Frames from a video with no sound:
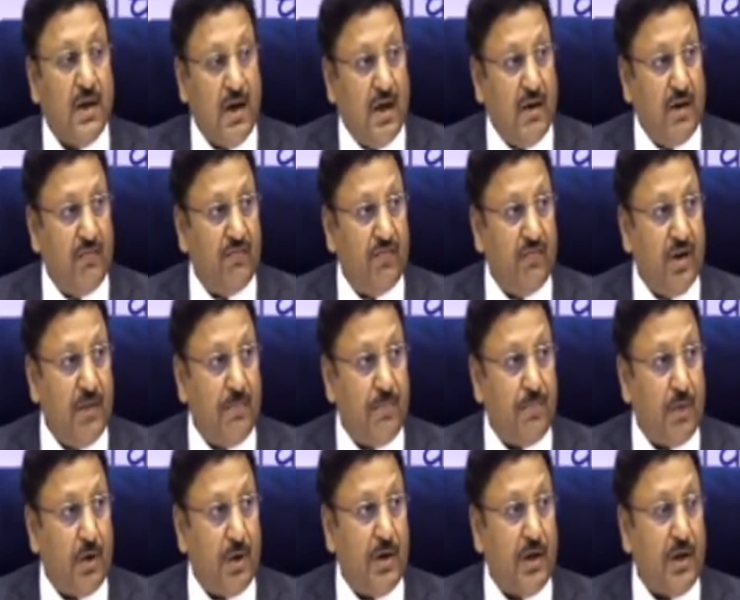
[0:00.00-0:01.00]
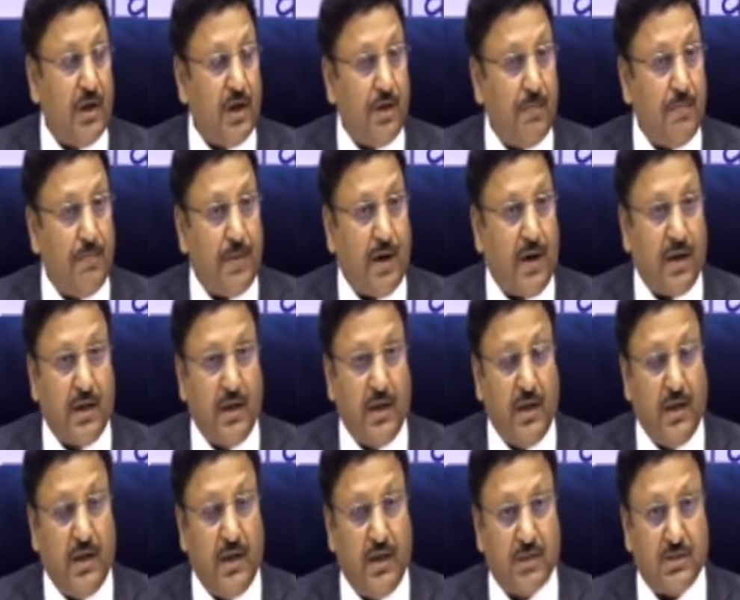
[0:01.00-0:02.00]
Every political
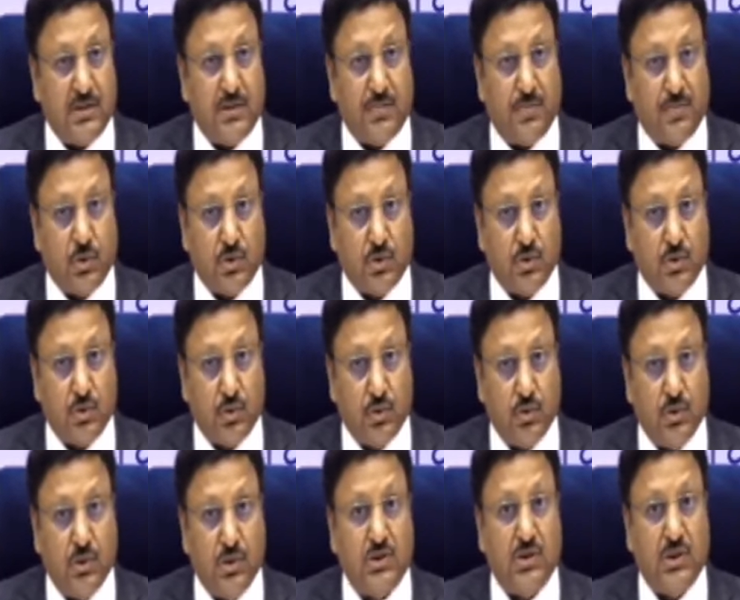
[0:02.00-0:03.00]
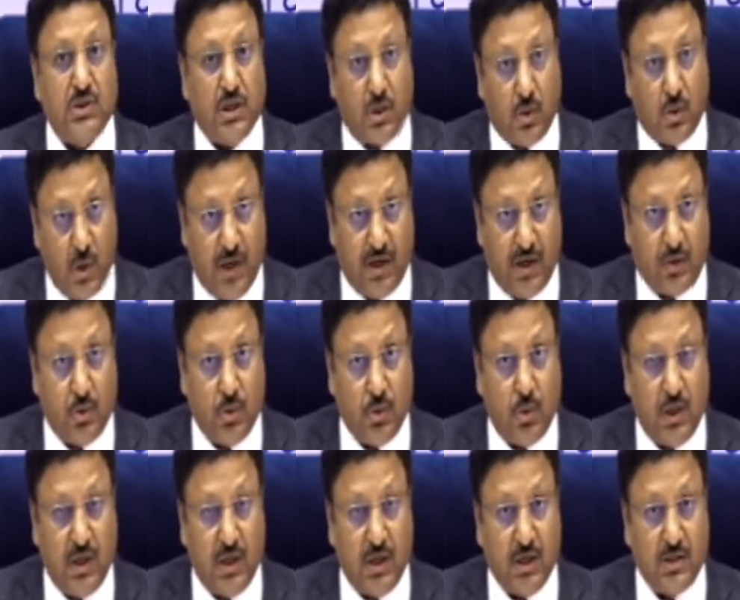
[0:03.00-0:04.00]
party is required
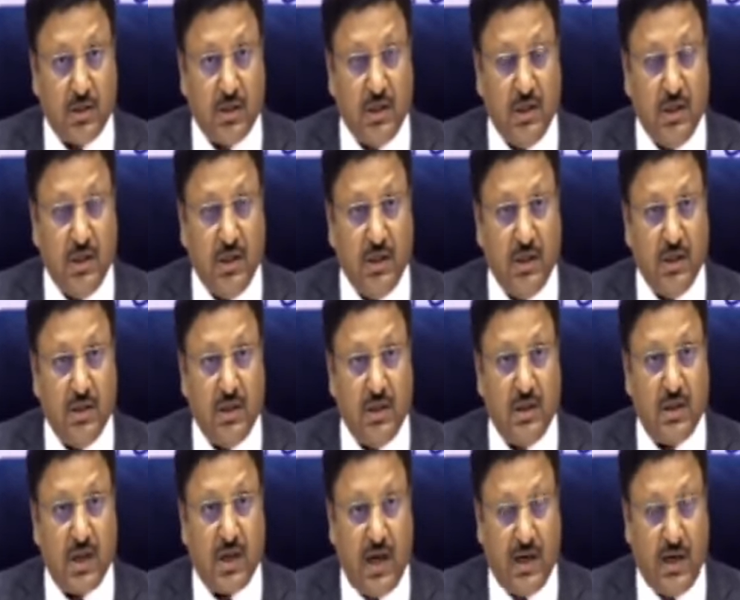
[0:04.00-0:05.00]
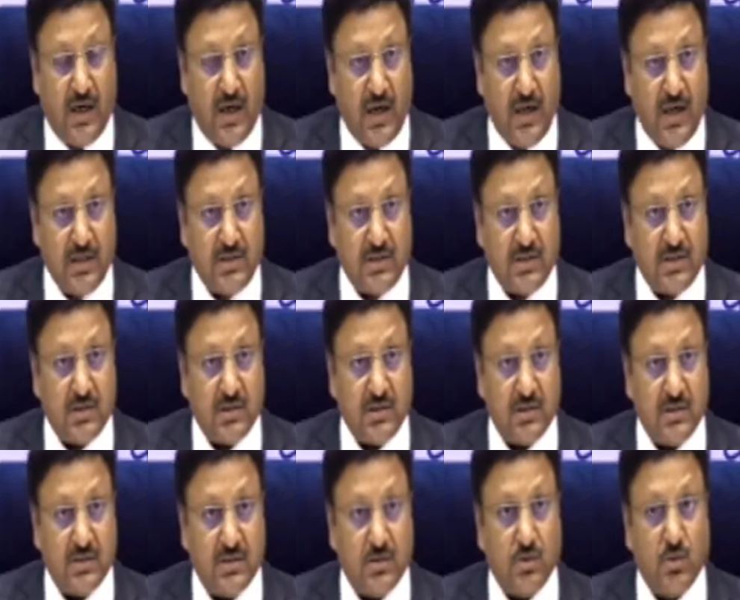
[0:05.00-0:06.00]
to, under the guidelines,
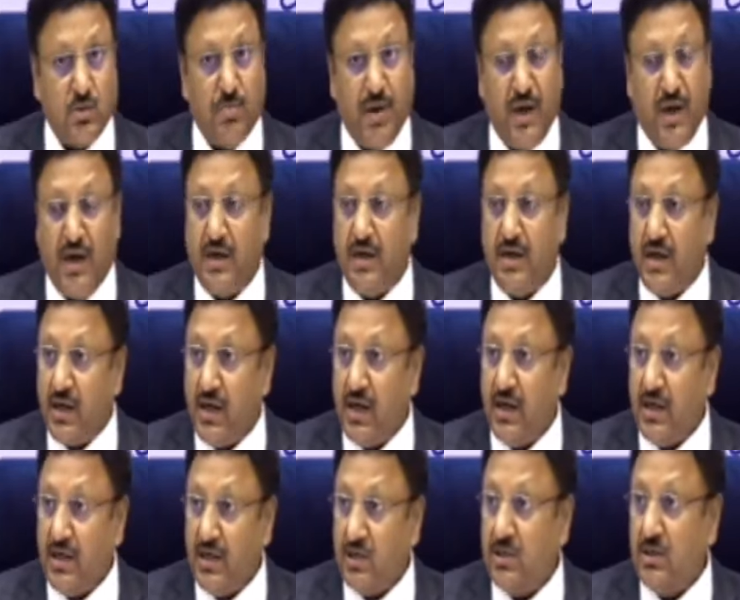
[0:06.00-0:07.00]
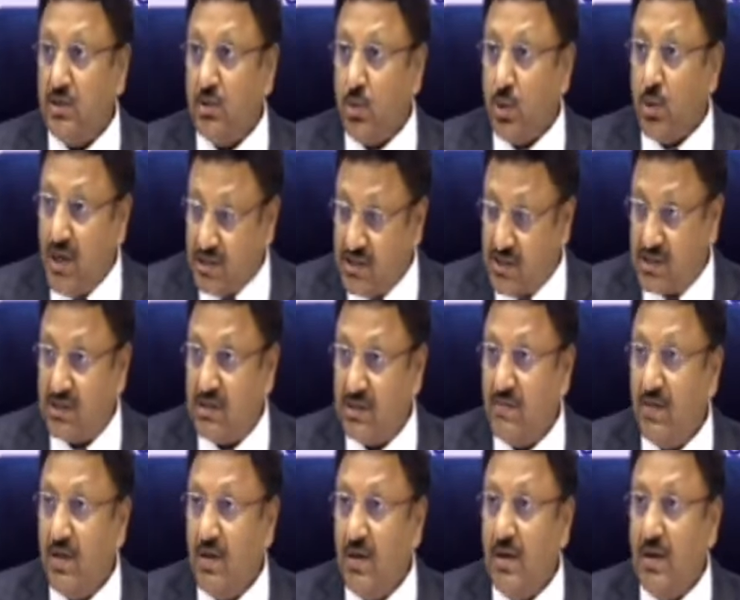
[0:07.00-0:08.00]
to make declaration to
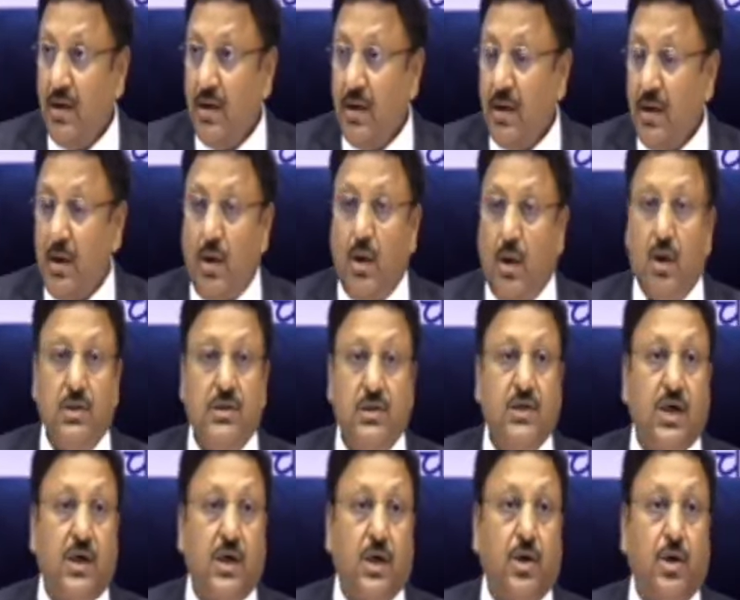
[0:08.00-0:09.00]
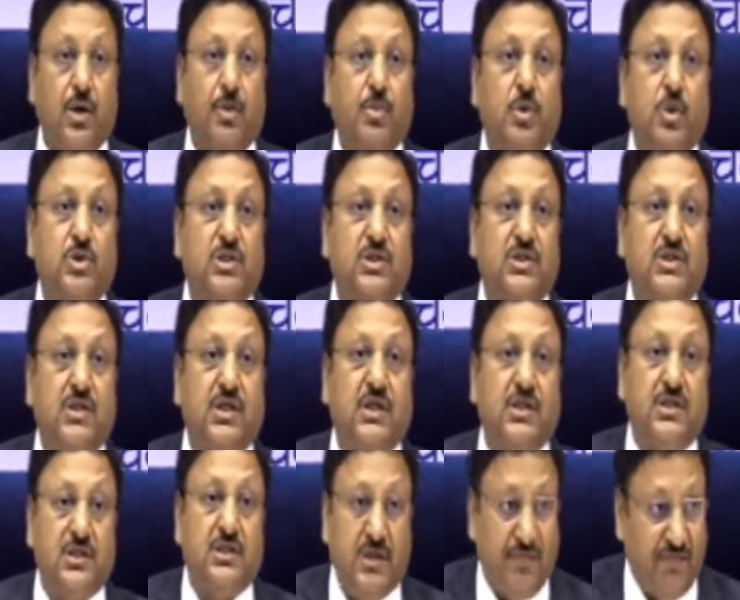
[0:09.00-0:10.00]
us on the contributions they
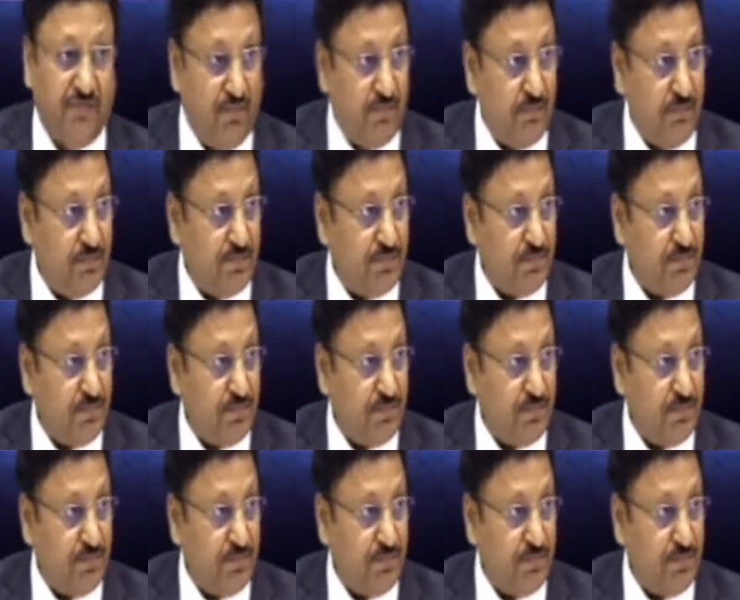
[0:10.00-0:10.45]
receive.